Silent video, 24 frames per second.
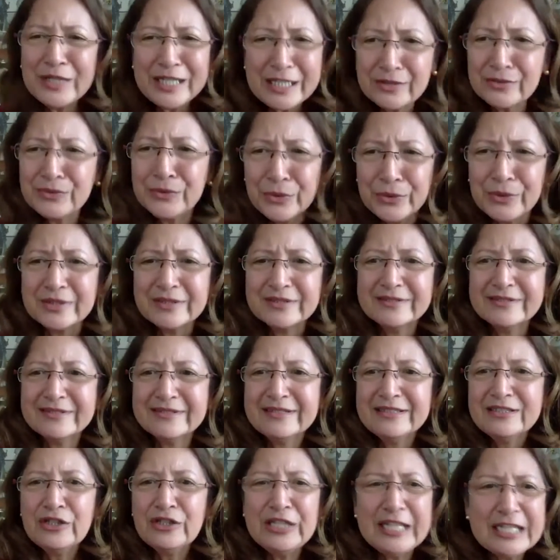we can do.
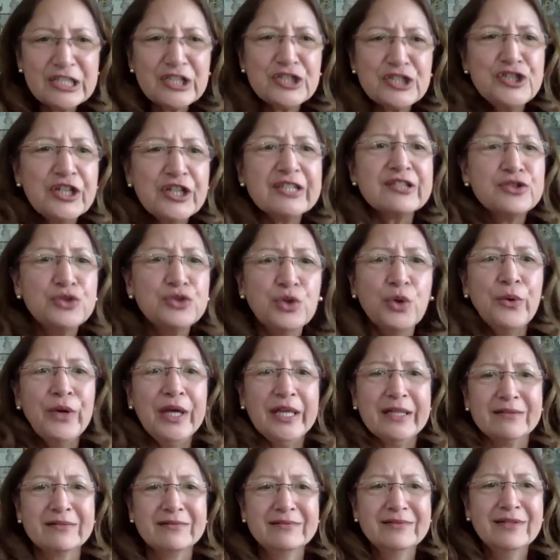So let's just
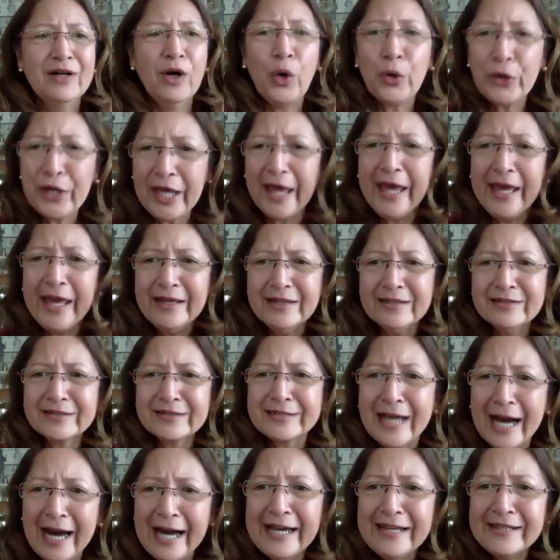do it.
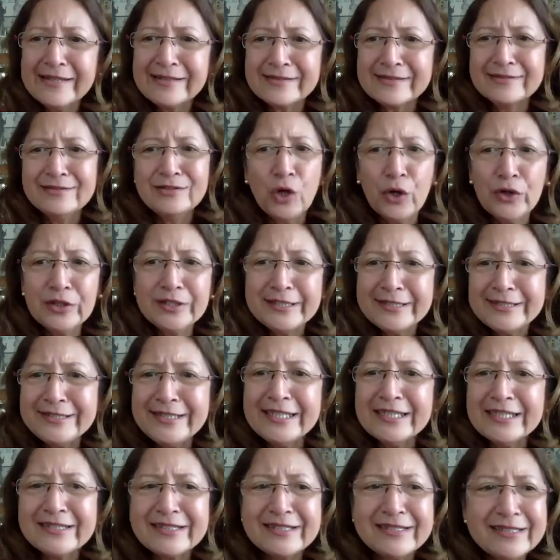Okay, guys, don't
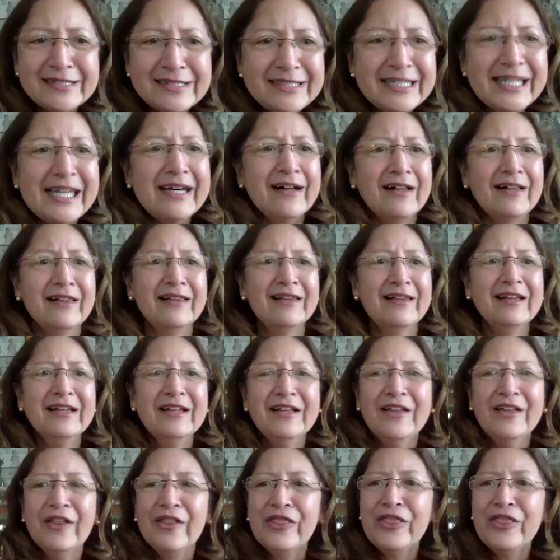sit still.